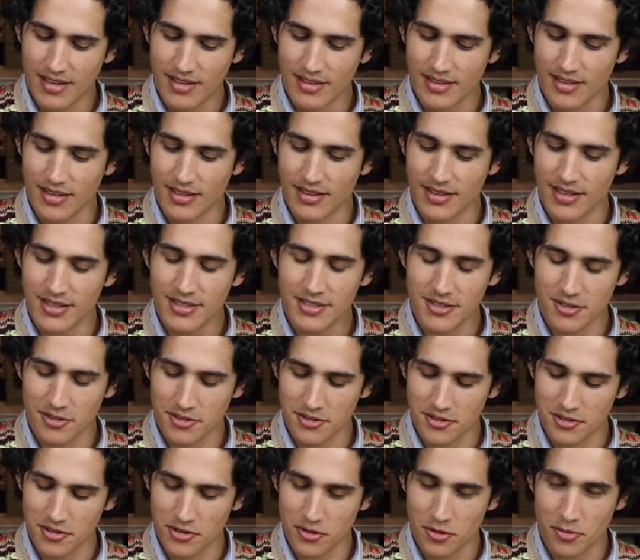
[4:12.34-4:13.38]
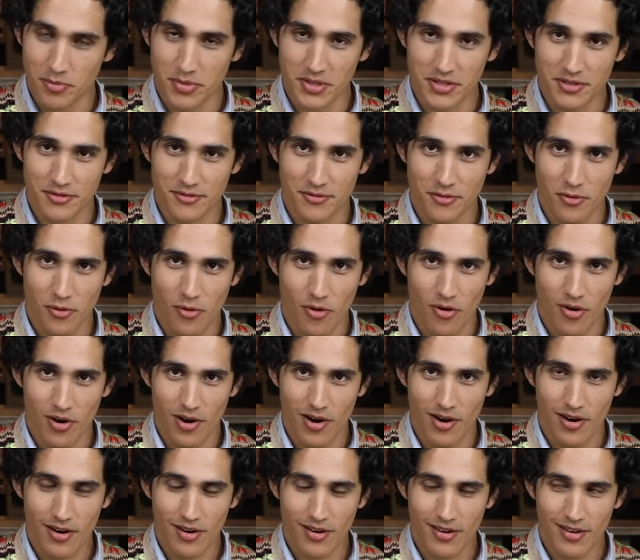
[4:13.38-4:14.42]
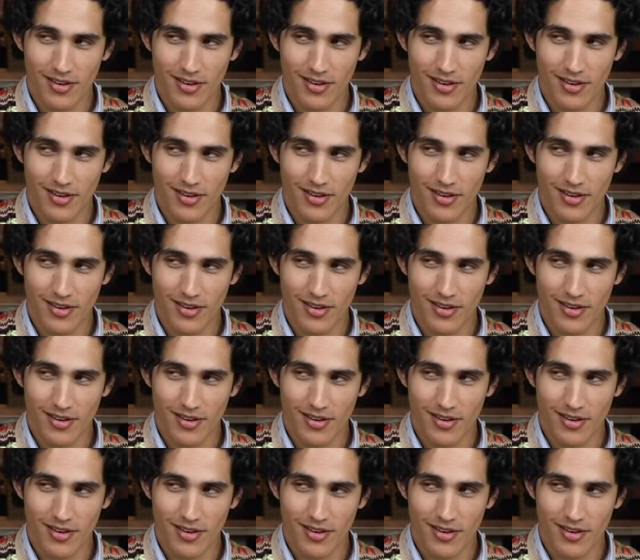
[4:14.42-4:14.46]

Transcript: The lizard soup is for